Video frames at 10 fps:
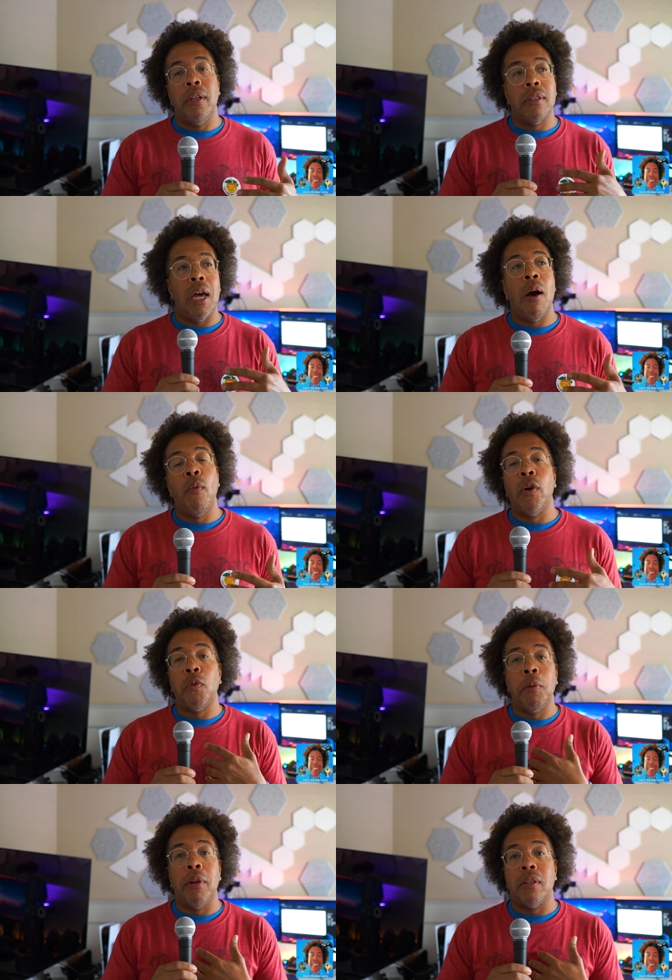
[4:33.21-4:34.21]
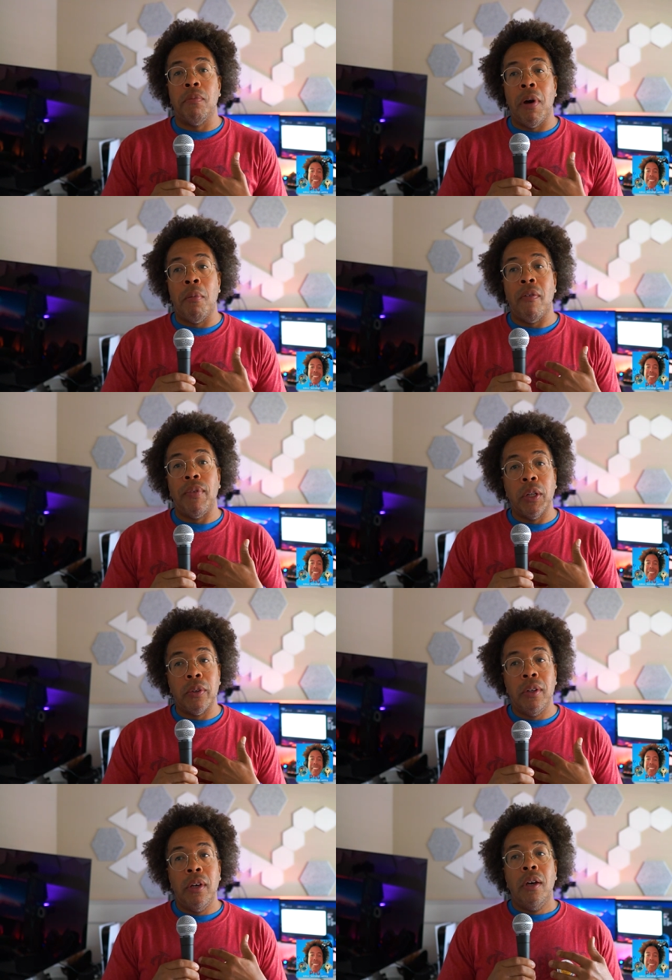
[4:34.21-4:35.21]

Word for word: this I'm one of those people that's a, I'm a filler.